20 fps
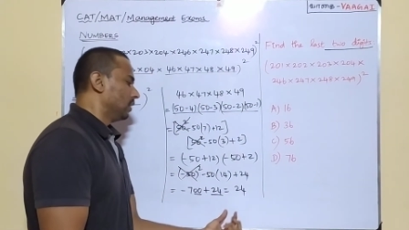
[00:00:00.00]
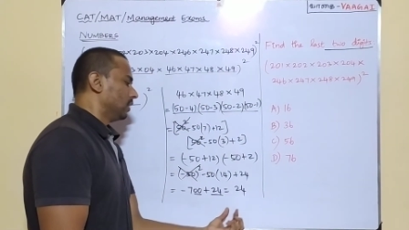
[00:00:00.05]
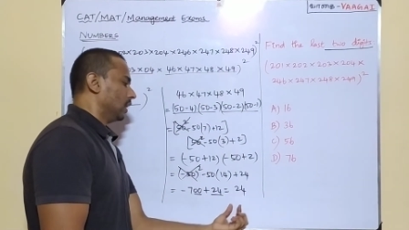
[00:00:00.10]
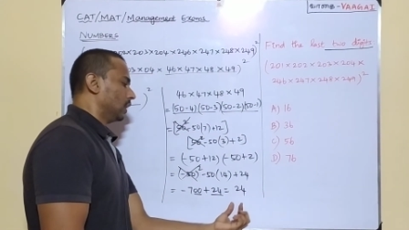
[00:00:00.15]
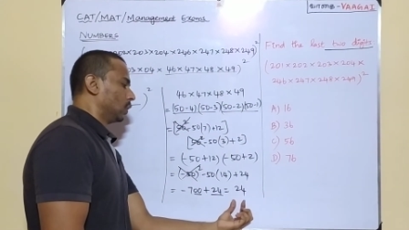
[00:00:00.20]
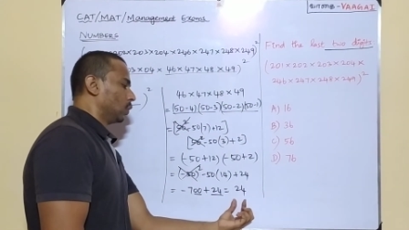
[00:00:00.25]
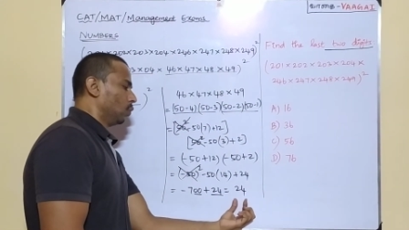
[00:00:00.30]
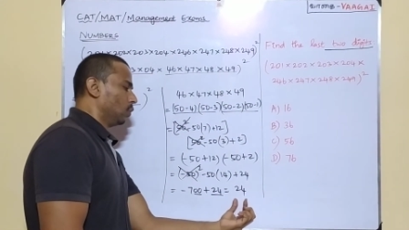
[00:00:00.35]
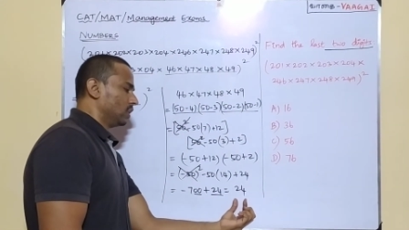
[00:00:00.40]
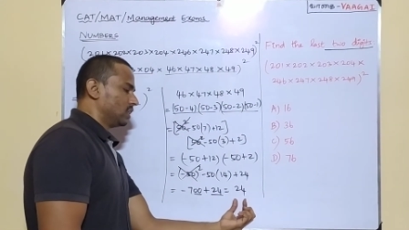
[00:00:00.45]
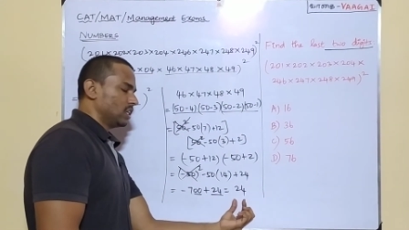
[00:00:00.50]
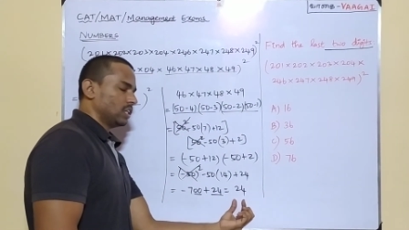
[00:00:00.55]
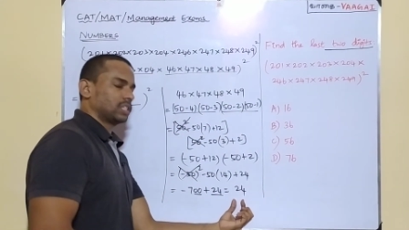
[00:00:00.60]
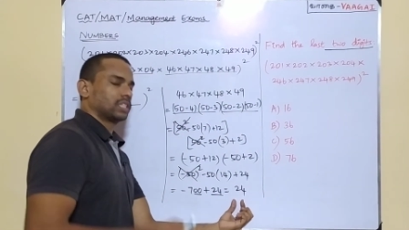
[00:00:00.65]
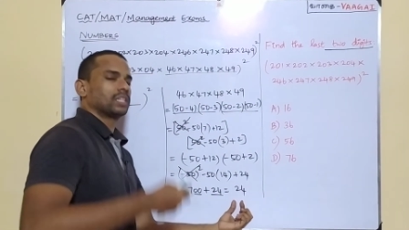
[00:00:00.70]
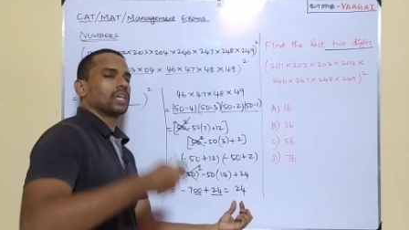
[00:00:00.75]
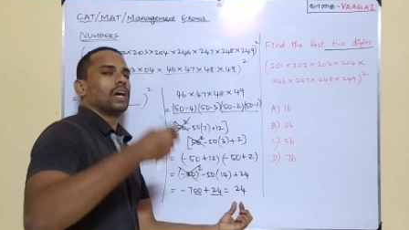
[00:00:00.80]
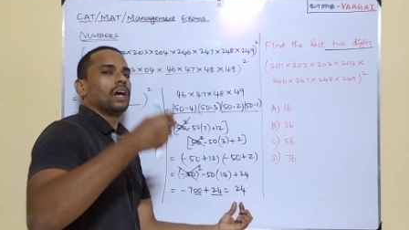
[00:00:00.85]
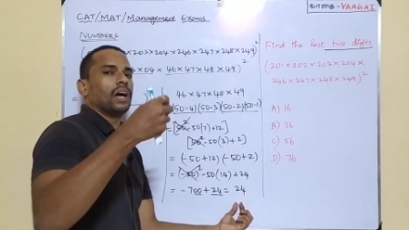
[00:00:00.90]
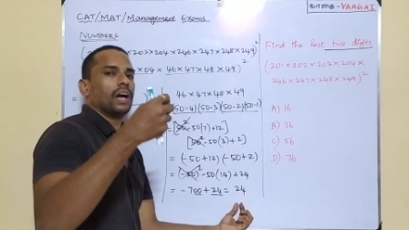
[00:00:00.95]
the two
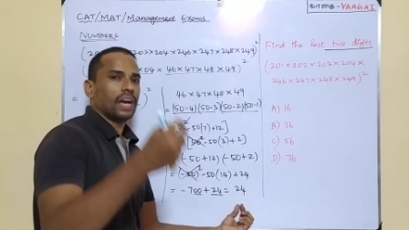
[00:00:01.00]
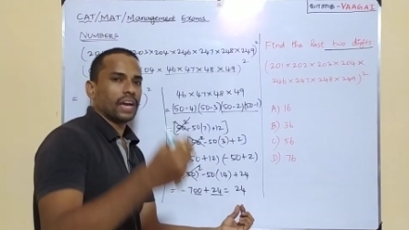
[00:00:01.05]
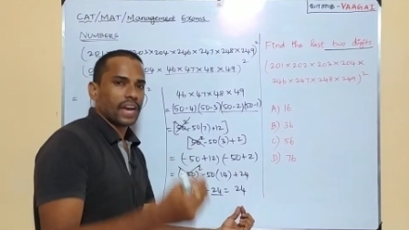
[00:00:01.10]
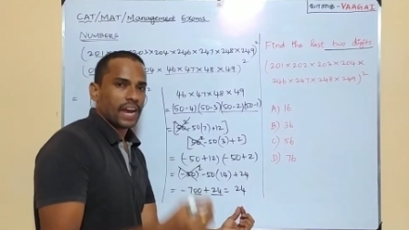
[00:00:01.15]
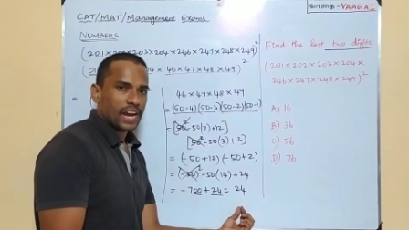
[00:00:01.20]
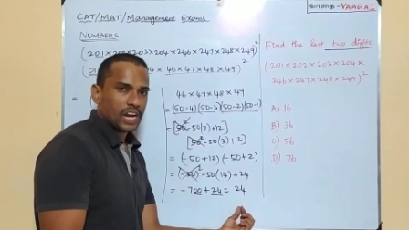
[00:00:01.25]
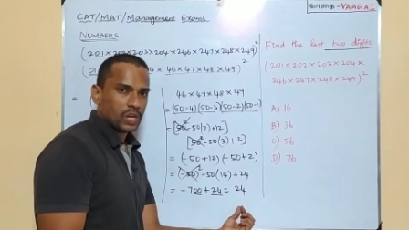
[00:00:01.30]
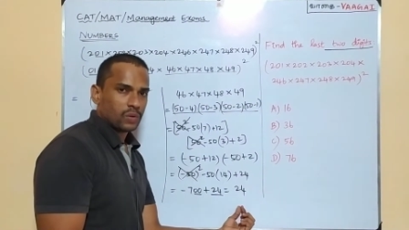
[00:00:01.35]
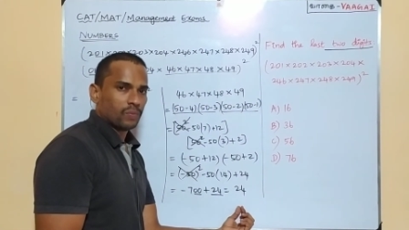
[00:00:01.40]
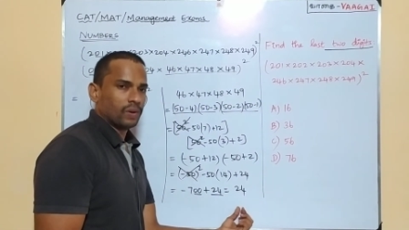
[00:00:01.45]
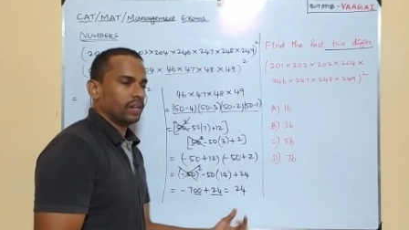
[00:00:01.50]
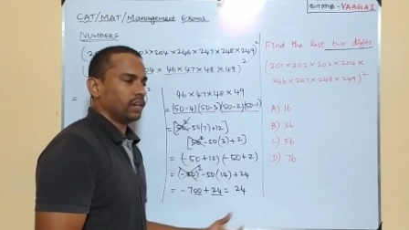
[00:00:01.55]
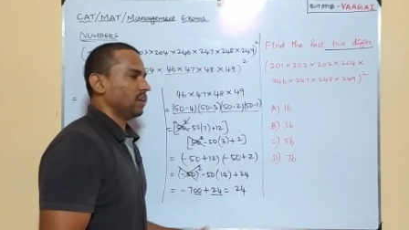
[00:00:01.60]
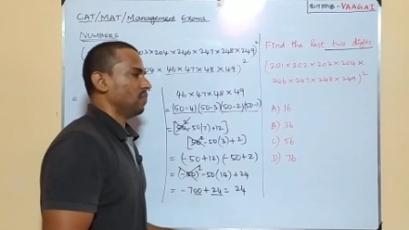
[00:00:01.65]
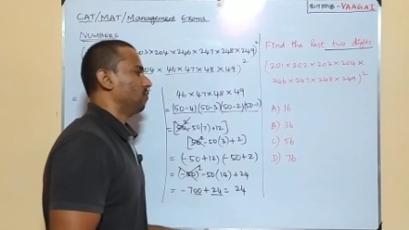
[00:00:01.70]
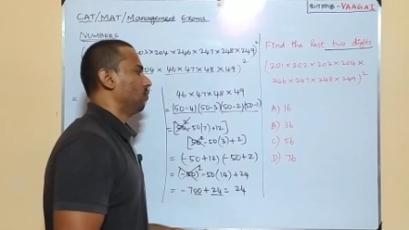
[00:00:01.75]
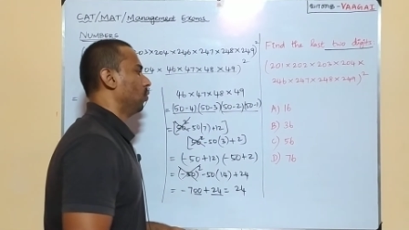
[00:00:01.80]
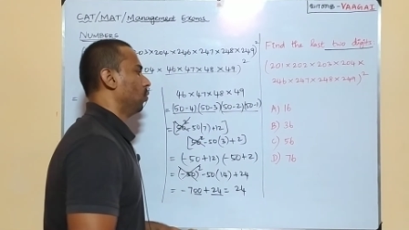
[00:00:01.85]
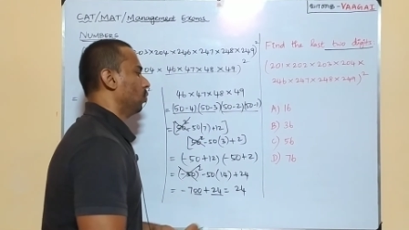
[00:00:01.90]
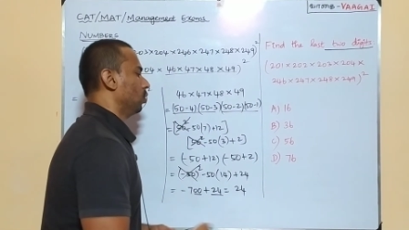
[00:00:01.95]
digits again
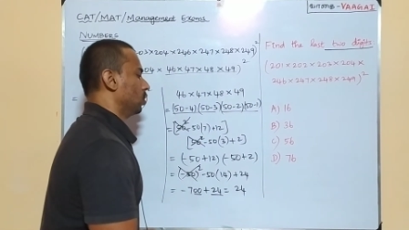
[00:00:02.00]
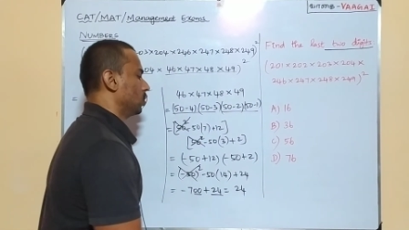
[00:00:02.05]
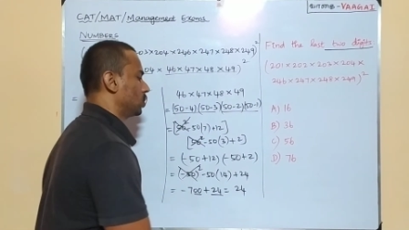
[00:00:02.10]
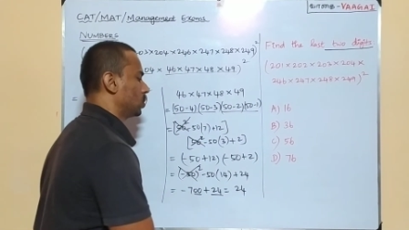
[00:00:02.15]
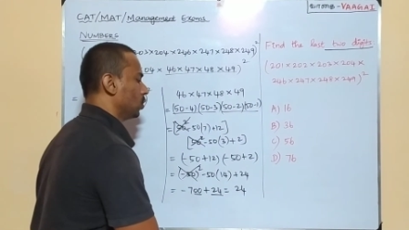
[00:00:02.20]
24.